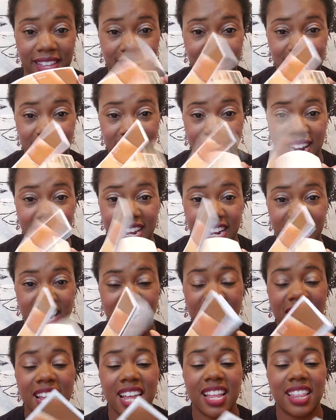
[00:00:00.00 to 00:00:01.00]
this right here.
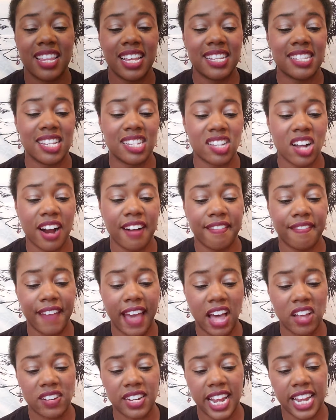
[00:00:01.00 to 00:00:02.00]
This is our
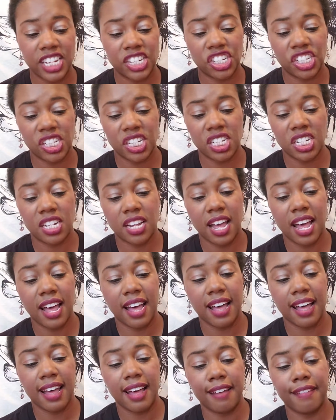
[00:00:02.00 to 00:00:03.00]
foundation
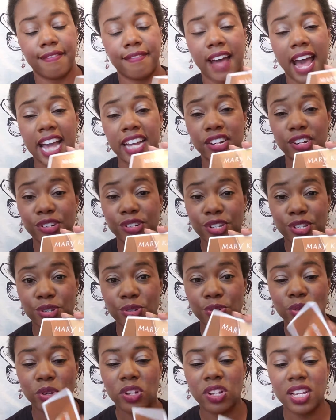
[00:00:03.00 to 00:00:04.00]
finder
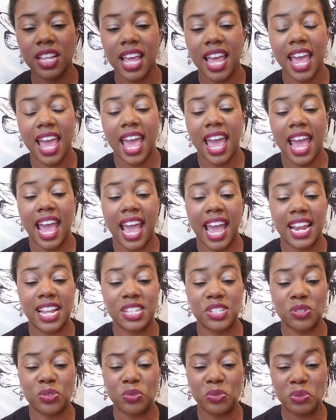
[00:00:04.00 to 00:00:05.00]
tool, and
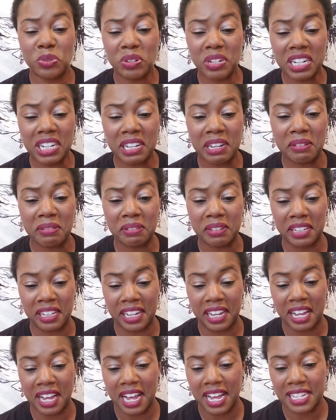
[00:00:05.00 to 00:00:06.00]
it's really,
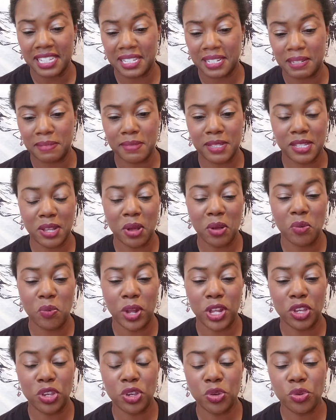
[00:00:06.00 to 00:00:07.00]
really awesome. So
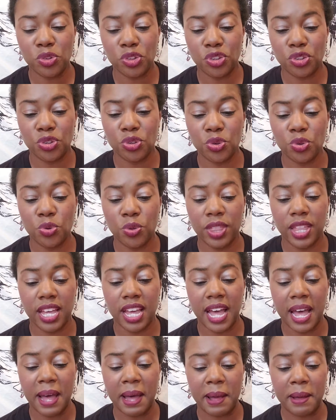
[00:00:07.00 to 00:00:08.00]
when you do
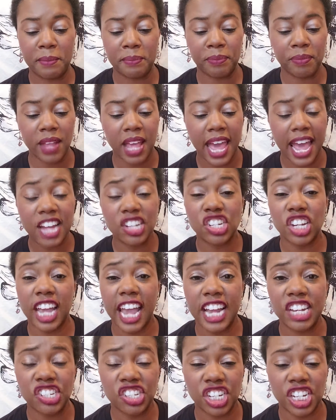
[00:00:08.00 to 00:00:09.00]
the
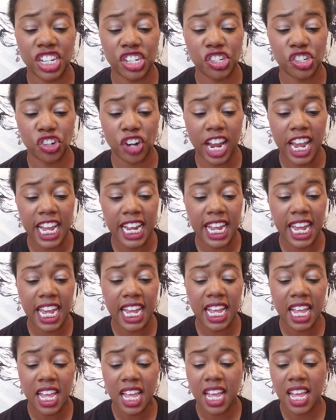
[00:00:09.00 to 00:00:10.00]
education and
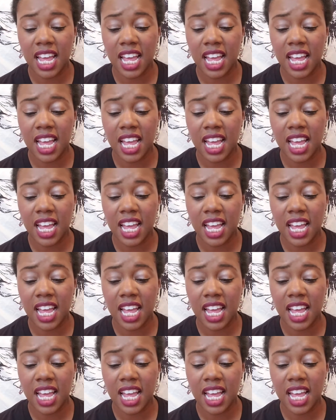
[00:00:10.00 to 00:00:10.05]
training,